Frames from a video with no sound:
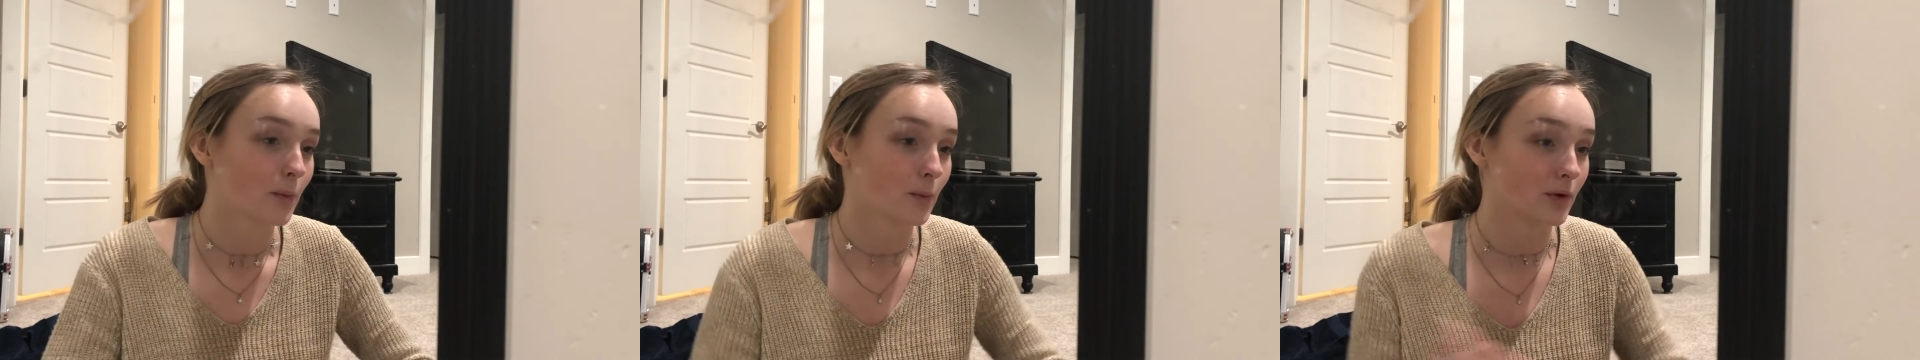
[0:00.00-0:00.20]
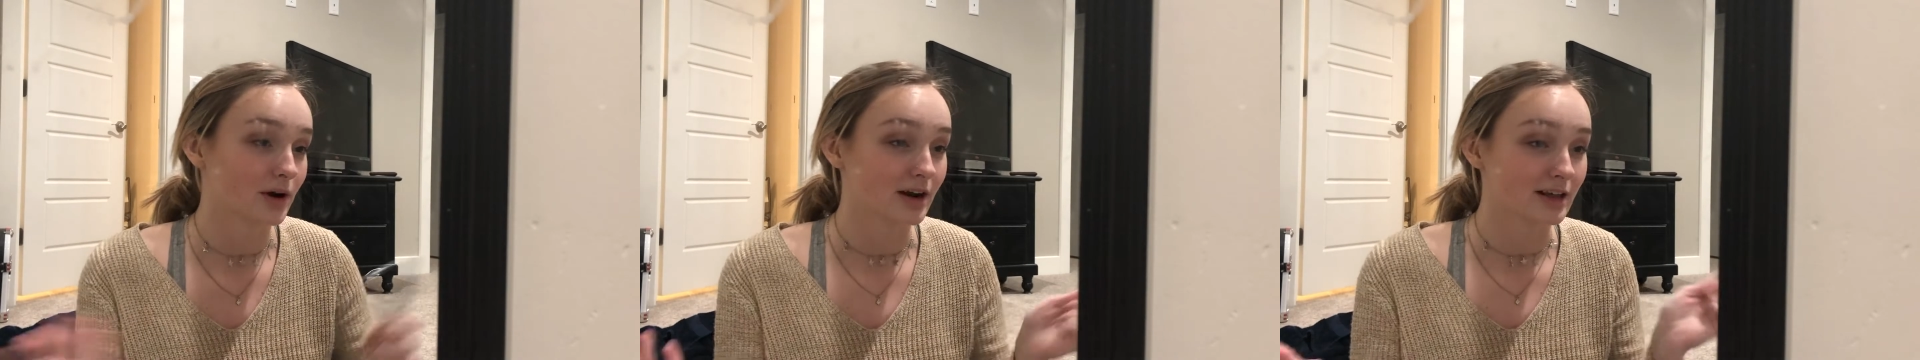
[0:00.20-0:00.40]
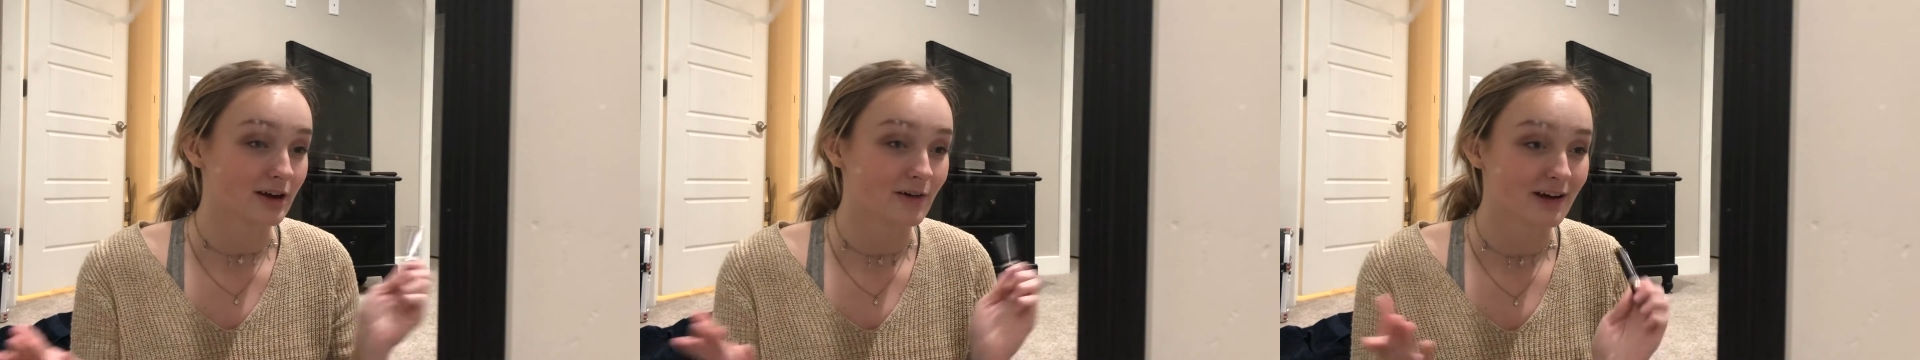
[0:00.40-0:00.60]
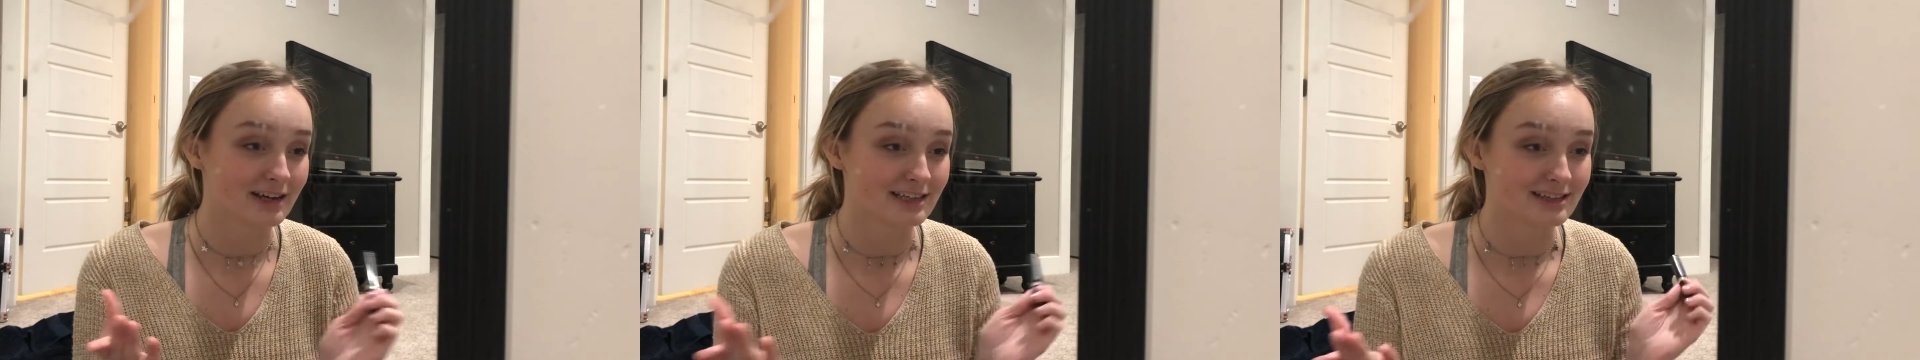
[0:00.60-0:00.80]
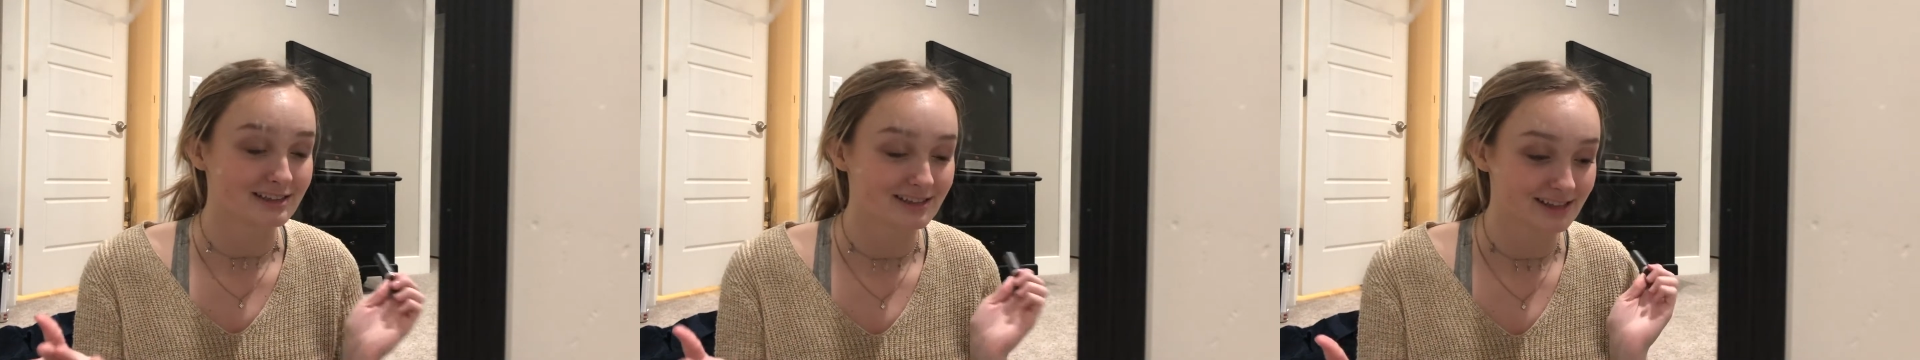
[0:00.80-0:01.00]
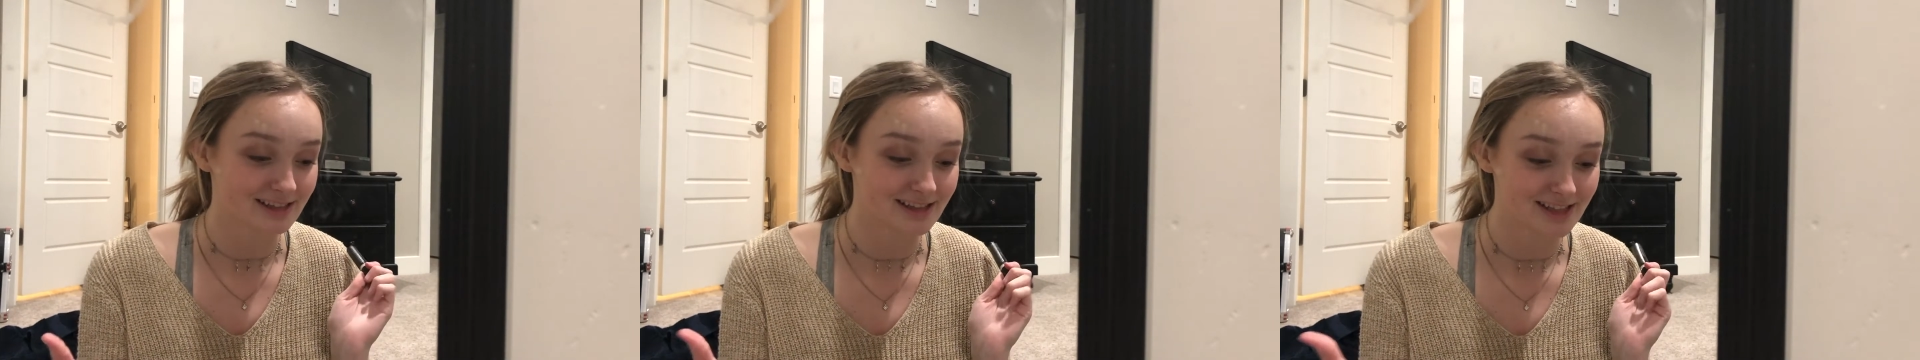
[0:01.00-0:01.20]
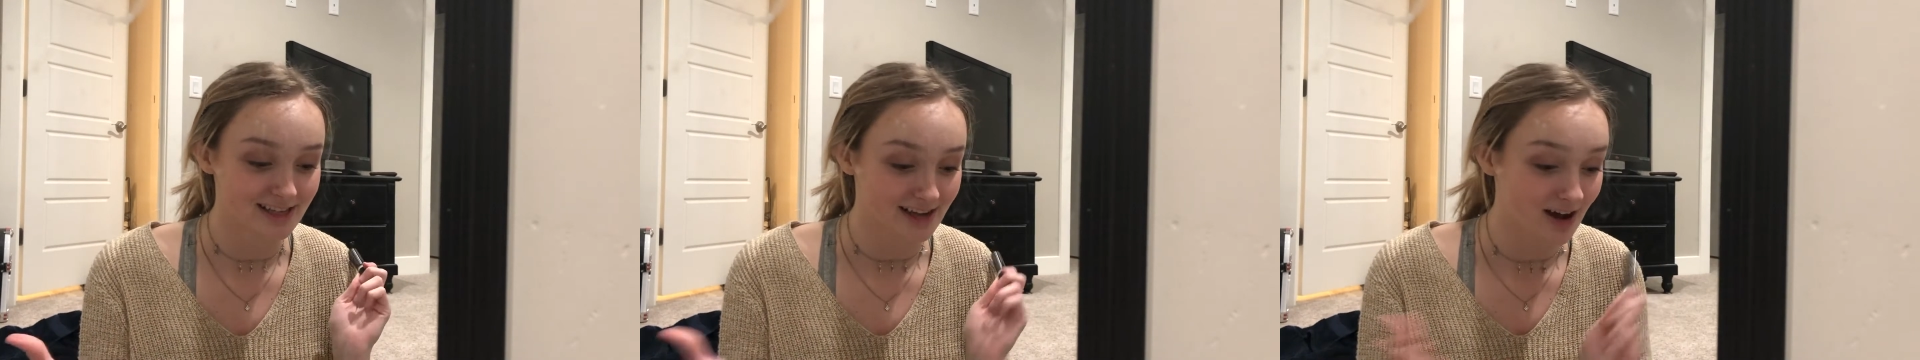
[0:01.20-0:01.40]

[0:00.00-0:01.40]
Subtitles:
we're gonna go out of the